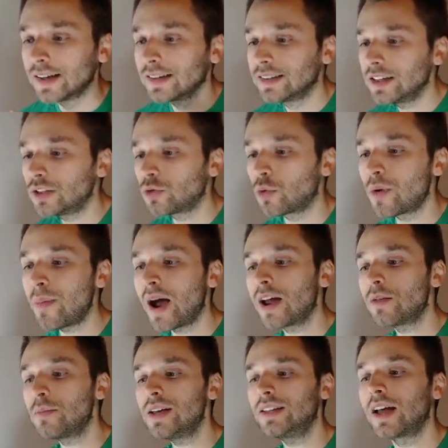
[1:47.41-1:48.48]
This
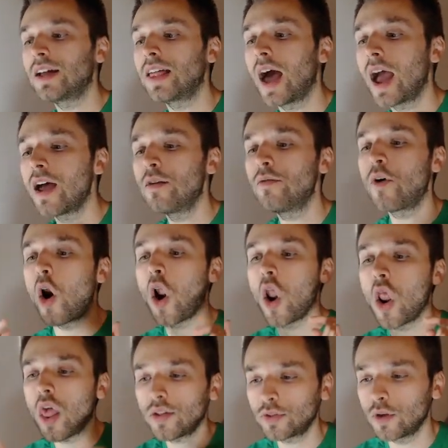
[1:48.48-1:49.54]
reminds me that I have a
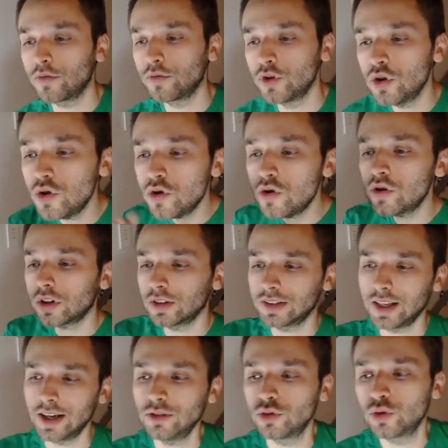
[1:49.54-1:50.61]
lot of new
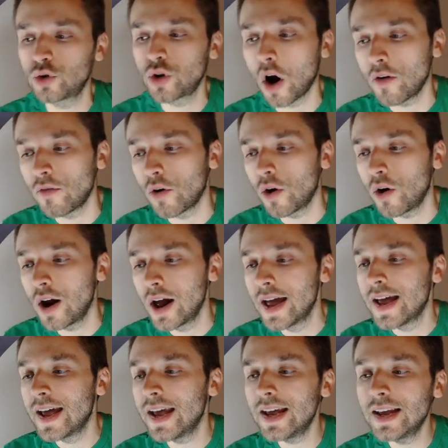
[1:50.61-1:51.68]
content to cover,
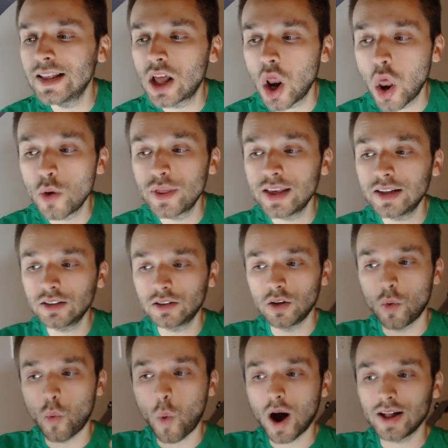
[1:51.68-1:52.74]
including the
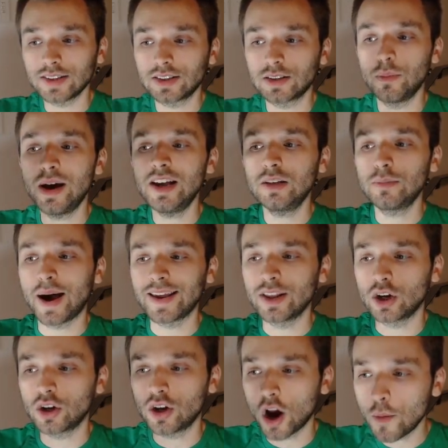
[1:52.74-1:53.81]
ones made by
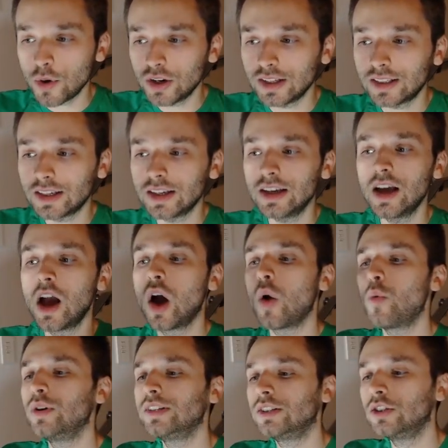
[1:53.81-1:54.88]
the community
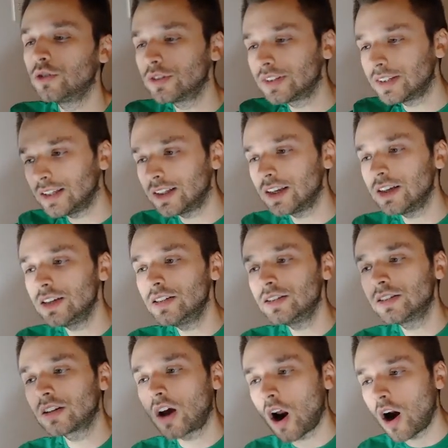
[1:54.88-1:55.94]
with new
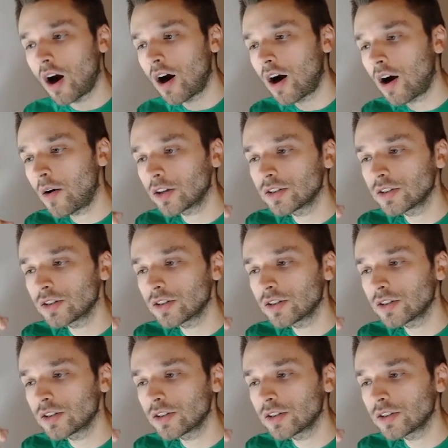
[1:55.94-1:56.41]
cities, cars,